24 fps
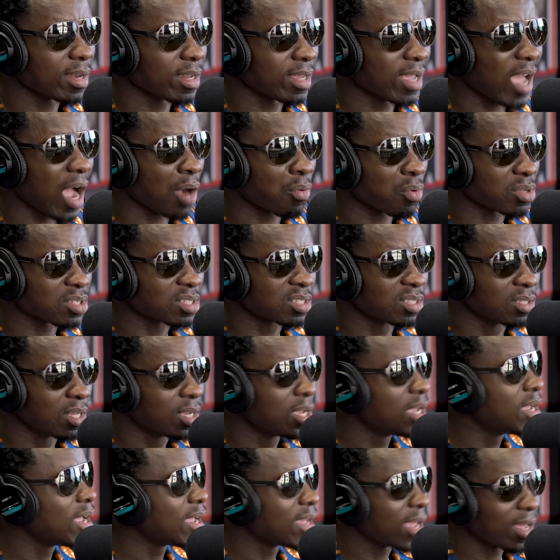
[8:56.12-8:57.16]
idea you gotta deal I was, with
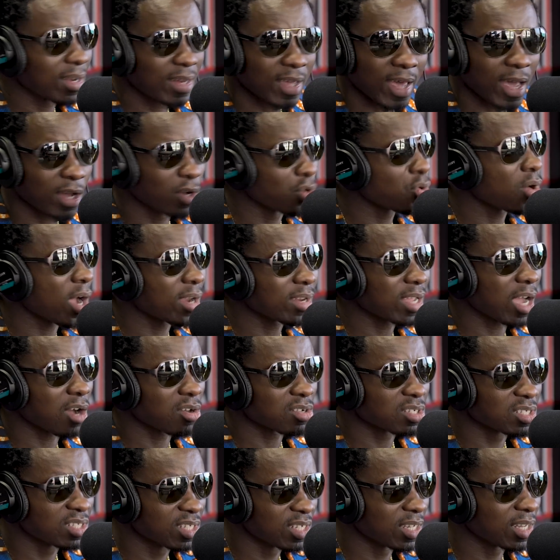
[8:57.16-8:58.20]
this. They had no idea I
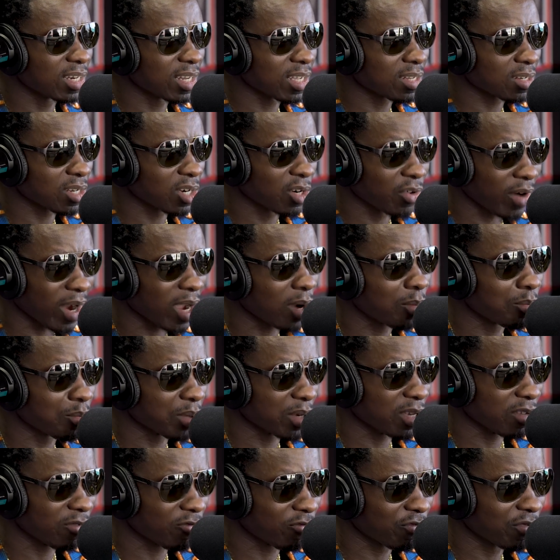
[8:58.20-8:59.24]
was dealing ground
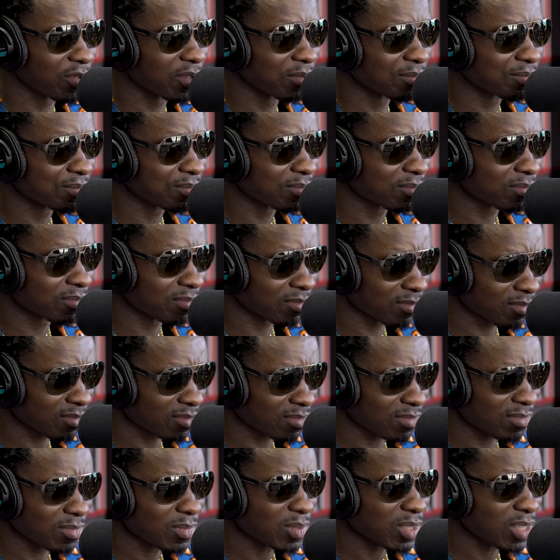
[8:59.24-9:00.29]
beef. Yes
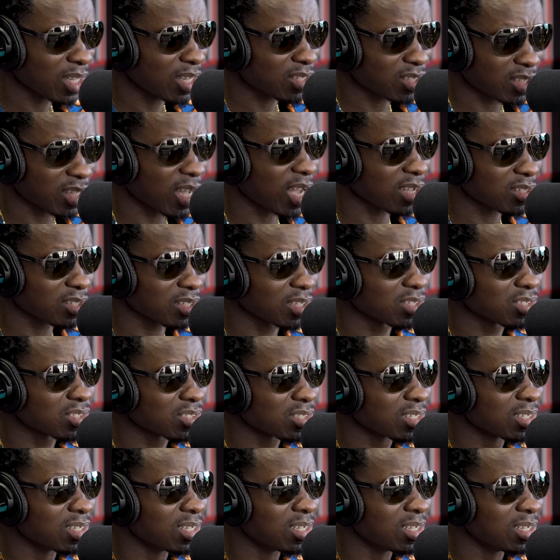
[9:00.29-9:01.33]

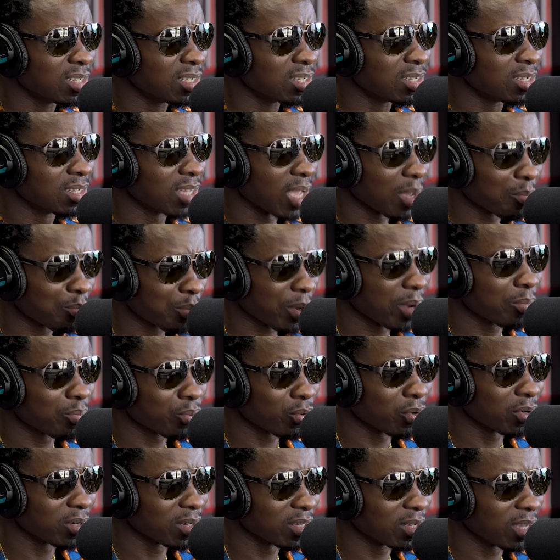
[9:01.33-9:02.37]
sausage, yeah, and
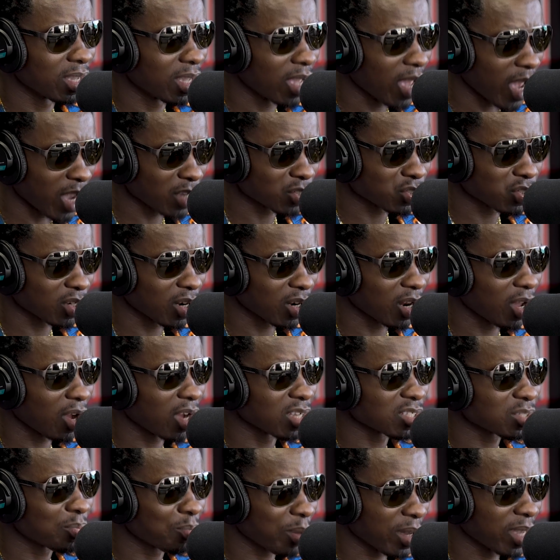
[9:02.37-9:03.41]
pepperoni, pepperoni, extra
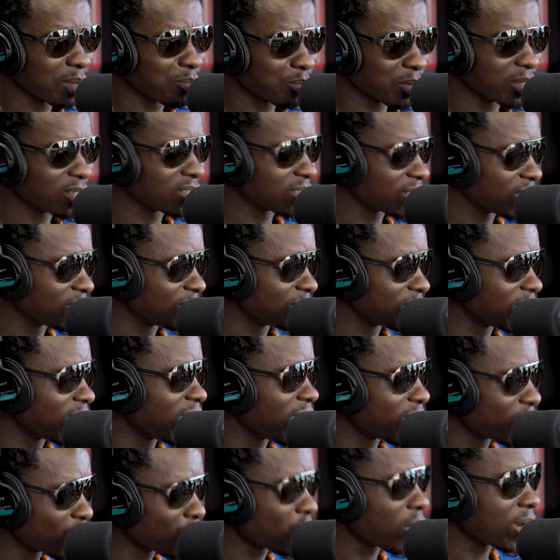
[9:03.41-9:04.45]
large pan pizza. They
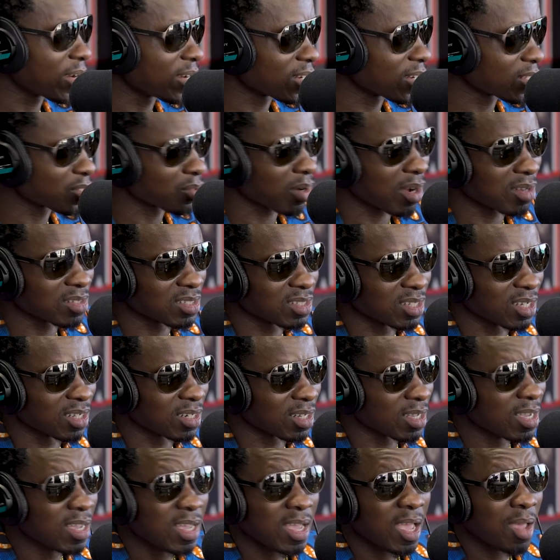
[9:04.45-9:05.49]
had no that's what I was
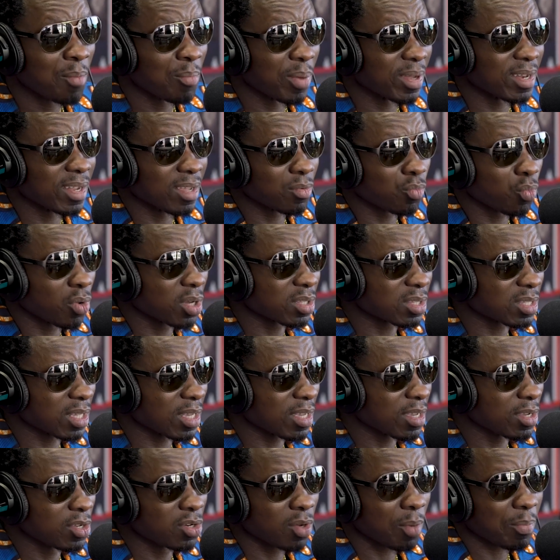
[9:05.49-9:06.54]
dealing. But then one
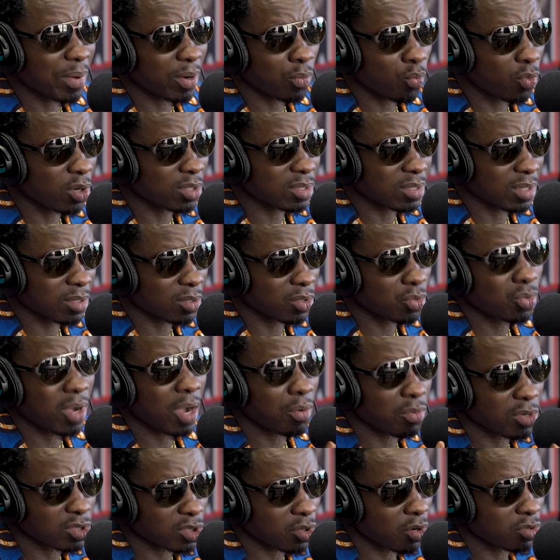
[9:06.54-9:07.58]
thing, you know, but one thing too, I
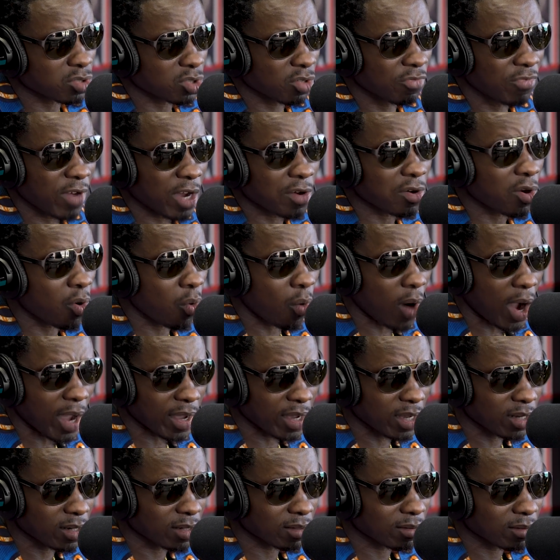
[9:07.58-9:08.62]
was also very
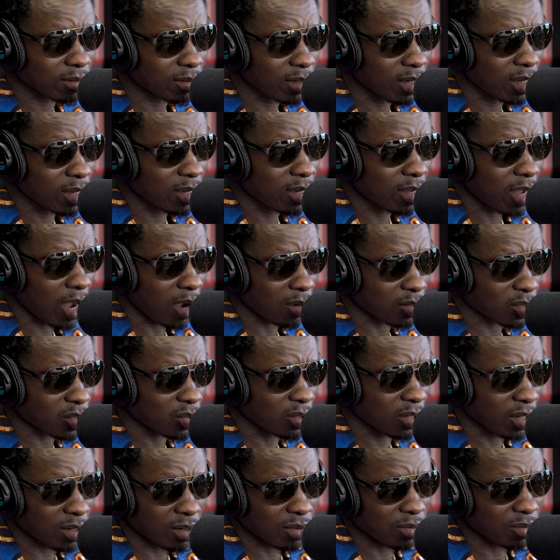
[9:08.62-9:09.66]
quiet. Mm-hmm. I was.
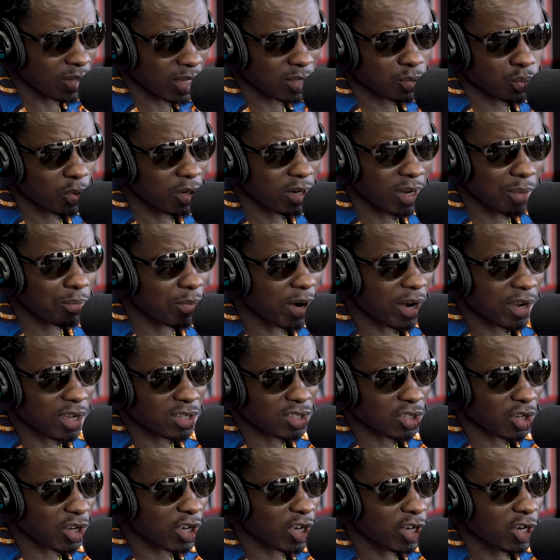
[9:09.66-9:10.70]
that's what the
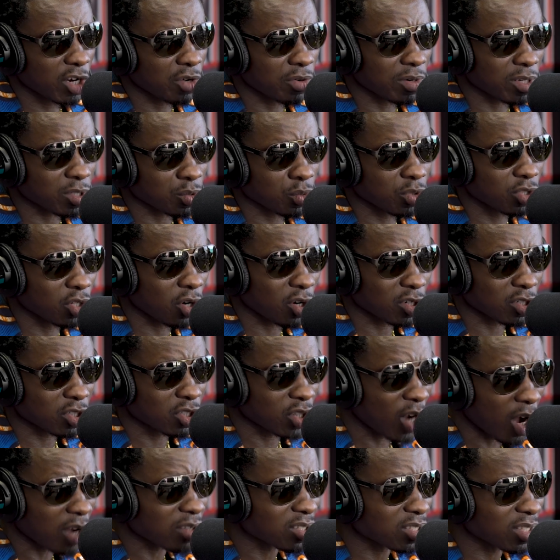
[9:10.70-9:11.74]
Americans are curious. When you're
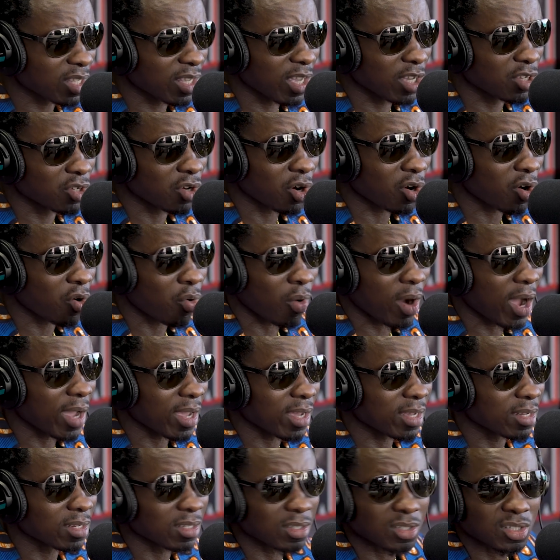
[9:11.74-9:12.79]
dark skinned, you're
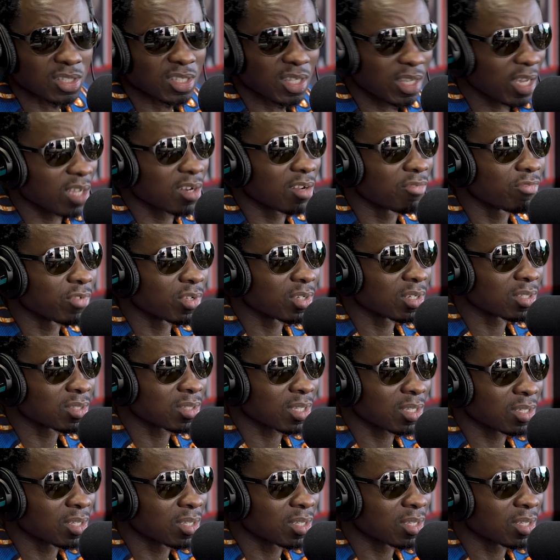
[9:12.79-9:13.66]
quiet. They're scared of you. They yeah,